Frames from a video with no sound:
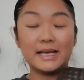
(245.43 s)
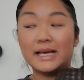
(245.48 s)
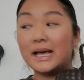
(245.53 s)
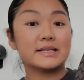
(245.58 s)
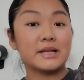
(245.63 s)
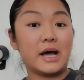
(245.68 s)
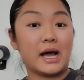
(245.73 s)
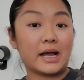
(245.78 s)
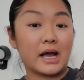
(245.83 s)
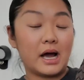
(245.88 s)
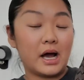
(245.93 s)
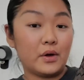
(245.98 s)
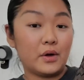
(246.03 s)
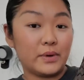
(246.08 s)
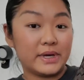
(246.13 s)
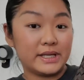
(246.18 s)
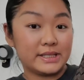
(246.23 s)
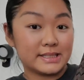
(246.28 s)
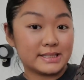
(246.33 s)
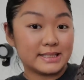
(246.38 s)
So I can't
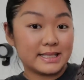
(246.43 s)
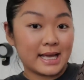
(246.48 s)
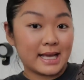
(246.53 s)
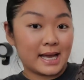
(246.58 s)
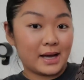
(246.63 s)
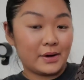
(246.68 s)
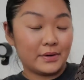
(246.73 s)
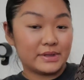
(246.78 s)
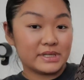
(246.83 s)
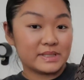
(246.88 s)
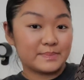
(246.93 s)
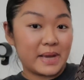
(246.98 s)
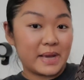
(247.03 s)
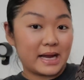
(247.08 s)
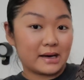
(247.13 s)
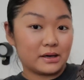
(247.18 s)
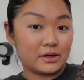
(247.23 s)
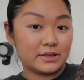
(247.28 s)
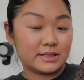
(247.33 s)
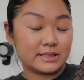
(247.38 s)
wait to see how this
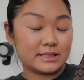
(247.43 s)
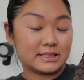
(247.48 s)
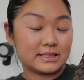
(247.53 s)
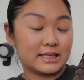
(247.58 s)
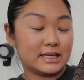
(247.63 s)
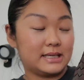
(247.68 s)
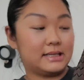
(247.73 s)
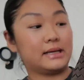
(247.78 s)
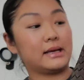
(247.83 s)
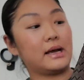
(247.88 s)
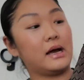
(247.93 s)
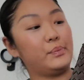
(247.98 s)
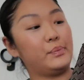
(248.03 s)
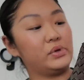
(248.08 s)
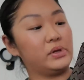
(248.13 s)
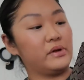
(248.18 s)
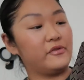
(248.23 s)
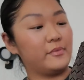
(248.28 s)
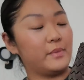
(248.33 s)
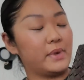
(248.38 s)
bag looks in a
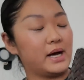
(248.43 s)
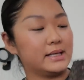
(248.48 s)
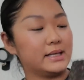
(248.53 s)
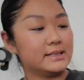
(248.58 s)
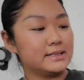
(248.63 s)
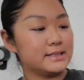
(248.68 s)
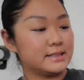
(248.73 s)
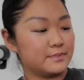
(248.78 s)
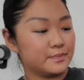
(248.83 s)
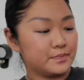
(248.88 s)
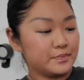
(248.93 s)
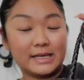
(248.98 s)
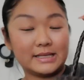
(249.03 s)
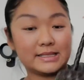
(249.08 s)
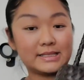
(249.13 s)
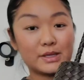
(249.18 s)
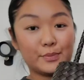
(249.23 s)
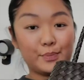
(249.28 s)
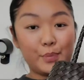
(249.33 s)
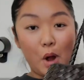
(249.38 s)
couple of months.
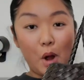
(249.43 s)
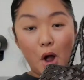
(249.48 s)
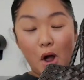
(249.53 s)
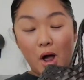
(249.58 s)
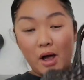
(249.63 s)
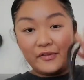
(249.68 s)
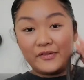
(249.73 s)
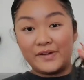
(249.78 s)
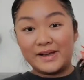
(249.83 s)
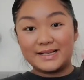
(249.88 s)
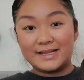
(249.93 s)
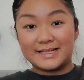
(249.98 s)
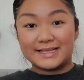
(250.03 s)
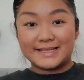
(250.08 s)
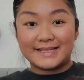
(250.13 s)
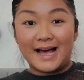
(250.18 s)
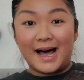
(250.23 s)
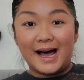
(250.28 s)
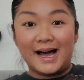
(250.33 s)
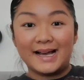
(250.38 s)
It's the perfect
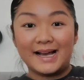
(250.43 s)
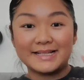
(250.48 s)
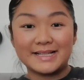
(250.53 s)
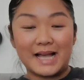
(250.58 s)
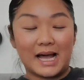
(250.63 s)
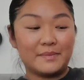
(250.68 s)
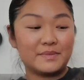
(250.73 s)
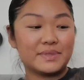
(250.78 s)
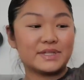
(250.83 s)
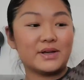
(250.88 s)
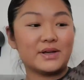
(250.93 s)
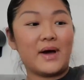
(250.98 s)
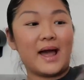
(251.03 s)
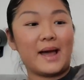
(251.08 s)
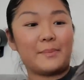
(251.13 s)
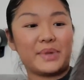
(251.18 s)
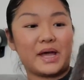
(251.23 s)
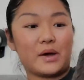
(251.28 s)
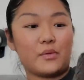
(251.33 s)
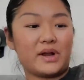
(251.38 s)
size. I'm so
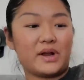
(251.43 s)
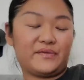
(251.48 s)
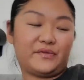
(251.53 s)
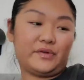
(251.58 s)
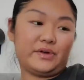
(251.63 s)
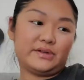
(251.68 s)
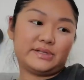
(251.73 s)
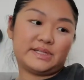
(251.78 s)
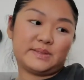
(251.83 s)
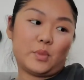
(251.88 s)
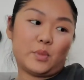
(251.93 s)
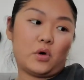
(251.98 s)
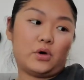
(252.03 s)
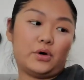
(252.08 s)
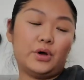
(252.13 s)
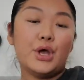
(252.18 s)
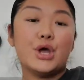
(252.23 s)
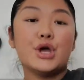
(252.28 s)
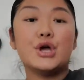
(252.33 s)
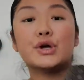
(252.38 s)
happy I went for the
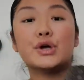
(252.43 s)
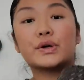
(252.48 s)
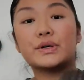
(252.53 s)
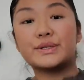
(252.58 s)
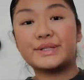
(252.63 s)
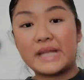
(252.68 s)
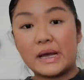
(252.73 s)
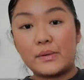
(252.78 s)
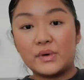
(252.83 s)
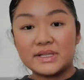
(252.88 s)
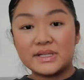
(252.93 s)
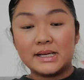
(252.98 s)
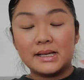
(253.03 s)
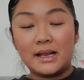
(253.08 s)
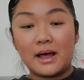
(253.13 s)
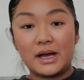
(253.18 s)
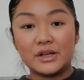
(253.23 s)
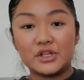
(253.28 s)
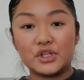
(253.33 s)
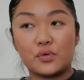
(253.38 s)
small because there was a
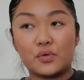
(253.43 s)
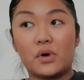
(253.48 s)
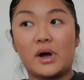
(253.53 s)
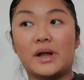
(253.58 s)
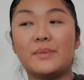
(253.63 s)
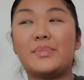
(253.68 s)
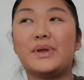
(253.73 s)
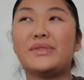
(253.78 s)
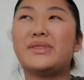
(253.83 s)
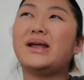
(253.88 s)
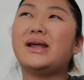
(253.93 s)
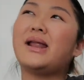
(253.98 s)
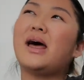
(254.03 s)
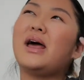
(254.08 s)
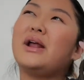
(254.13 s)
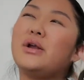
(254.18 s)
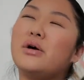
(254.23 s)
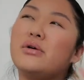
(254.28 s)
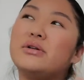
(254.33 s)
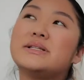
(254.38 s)
larger one. But then
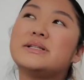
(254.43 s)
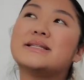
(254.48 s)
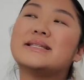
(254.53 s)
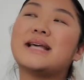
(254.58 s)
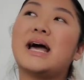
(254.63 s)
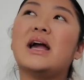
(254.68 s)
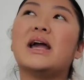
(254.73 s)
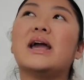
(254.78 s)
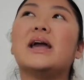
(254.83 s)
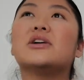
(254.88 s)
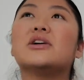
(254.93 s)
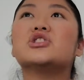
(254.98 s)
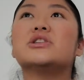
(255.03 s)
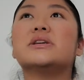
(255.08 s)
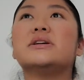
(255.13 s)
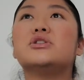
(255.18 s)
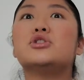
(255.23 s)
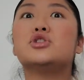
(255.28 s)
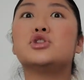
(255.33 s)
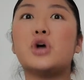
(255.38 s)
I noticed I
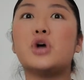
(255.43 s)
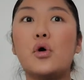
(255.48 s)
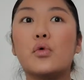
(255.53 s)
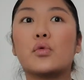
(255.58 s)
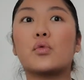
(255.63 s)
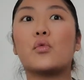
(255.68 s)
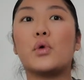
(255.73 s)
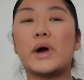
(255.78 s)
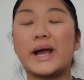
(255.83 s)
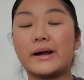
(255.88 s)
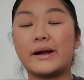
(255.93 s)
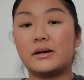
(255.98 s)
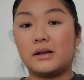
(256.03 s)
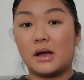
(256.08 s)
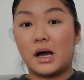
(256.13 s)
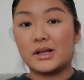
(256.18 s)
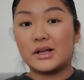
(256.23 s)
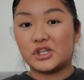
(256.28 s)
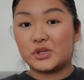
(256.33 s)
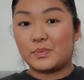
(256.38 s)
actually don't wear
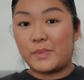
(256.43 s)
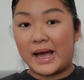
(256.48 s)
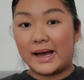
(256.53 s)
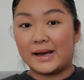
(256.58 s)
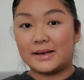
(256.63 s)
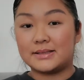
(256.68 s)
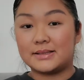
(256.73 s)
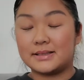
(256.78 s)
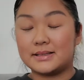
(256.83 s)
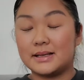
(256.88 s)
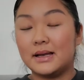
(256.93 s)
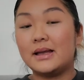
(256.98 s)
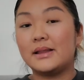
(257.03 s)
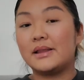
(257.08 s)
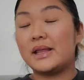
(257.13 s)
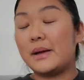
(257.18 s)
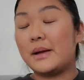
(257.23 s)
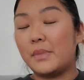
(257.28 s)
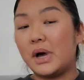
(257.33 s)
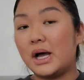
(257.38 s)
large bags
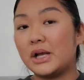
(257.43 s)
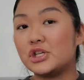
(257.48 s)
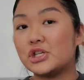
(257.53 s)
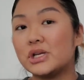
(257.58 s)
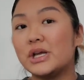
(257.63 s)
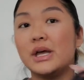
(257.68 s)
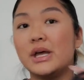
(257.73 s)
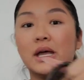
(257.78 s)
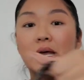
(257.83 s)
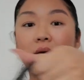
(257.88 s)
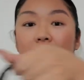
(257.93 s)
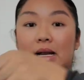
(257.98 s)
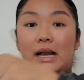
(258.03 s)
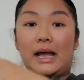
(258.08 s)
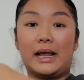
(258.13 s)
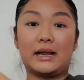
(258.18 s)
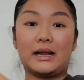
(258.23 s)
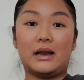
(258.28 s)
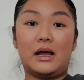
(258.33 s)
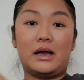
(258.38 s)
that much.
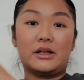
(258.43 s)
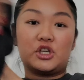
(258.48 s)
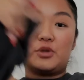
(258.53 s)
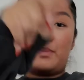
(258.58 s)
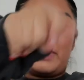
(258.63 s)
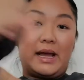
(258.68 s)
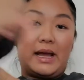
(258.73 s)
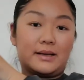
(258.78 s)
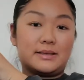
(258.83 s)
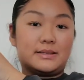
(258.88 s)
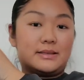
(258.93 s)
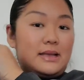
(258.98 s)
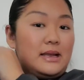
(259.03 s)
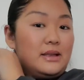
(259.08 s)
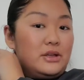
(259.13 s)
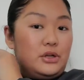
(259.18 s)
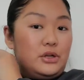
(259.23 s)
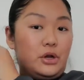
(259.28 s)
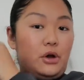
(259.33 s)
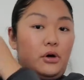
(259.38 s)
Like large bags
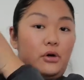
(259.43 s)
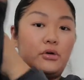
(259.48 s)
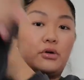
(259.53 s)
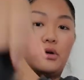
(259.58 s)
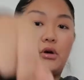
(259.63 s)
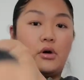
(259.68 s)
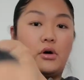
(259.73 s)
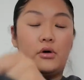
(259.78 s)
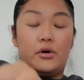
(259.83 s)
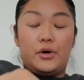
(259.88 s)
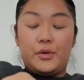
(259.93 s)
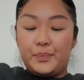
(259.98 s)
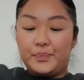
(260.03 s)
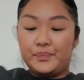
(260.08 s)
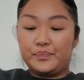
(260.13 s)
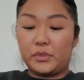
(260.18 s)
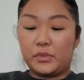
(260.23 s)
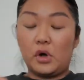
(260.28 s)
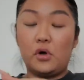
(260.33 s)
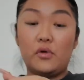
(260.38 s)
that, you know, go
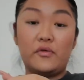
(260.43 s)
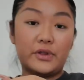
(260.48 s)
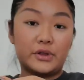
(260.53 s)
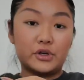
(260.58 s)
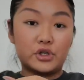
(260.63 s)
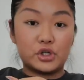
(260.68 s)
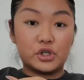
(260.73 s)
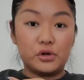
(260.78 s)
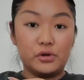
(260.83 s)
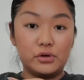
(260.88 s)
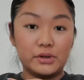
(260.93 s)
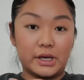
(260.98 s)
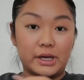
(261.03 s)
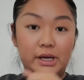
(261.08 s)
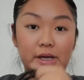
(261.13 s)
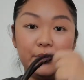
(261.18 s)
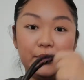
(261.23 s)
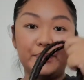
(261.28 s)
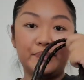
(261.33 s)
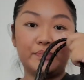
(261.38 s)
over the
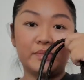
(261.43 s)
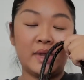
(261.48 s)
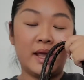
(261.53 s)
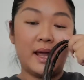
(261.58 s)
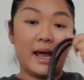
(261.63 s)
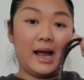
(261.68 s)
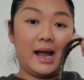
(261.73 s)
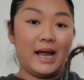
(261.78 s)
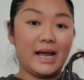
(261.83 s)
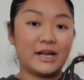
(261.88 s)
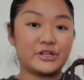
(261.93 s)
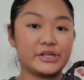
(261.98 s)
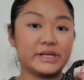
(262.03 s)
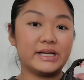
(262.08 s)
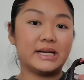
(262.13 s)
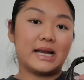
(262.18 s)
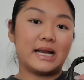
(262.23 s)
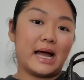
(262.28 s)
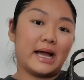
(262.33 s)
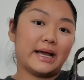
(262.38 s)
shoulder. I
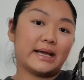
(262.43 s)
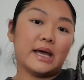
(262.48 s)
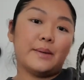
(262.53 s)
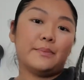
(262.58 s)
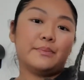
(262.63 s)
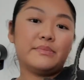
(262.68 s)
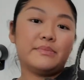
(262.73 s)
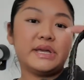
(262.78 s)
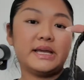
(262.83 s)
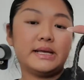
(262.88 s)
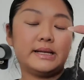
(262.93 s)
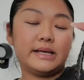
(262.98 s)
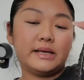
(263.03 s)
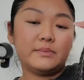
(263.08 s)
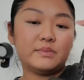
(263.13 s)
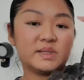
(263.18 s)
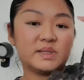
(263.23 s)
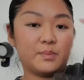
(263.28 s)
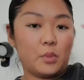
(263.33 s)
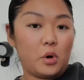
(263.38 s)
actually like
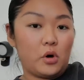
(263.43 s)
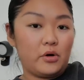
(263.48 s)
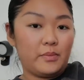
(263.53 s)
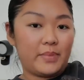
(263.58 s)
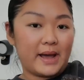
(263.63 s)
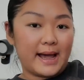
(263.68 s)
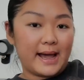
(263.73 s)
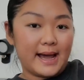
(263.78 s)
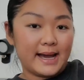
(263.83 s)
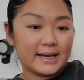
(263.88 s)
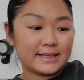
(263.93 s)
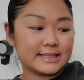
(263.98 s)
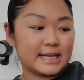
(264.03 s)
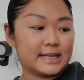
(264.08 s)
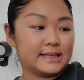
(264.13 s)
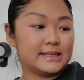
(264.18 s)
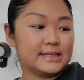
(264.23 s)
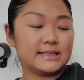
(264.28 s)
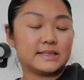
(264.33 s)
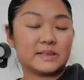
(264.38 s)
medium small bags,
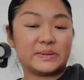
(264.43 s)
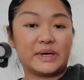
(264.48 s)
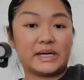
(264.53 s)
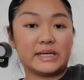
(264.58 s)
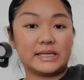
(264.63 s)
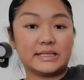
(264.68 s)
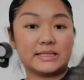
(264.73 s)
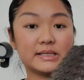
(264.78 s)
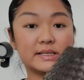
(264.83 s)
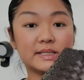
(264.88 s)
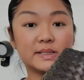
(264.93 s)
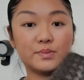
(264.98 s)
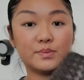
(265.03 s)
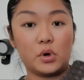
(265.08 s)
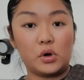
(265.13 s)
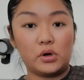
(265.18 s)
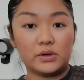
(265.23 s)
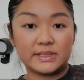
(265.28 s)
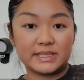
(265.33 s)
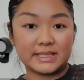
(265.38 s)
and this one is a
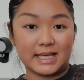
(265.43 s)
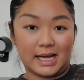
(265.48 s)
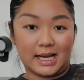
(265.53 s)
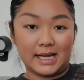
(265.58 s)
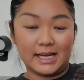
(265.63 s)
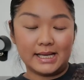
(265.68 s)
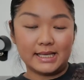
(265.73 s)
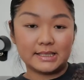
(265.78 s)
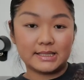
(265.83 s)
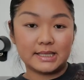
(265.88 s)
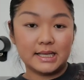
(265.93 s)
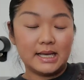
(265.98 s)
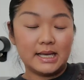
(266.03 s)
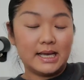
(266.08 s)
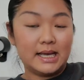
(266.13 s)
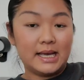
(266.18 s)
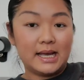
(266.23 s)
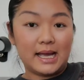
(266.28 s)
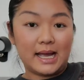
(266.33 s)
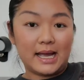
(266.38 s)
small size,
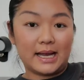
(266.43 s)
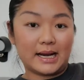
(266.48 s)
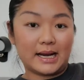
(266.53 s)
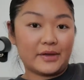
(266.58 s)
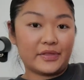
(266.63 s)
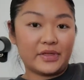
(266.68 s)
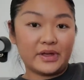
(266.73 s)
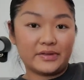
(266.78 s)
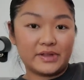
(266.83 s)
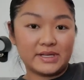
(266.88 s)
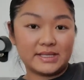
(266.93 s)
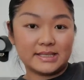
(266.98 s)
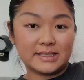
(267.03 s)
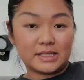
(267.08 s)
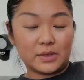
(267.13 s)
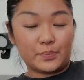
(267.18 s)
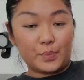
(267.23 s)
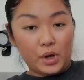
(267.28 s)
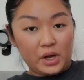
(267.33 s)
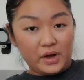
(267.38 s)
and I think this is
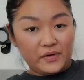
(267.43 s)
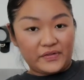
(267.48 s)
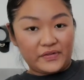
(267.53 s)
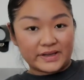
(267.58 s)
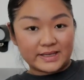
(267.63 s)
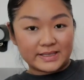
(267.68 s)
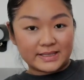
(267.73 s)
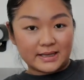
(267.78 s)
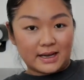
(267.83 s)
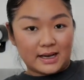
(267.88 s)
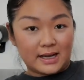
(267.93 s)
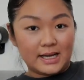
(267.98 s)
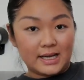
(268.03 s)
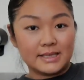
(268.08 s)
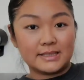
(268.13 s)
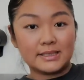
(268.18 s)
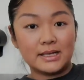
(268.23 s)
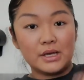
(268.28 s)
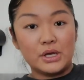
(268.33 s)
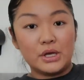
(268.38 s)
the perfect
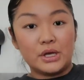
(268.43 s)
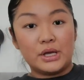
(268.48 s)
size.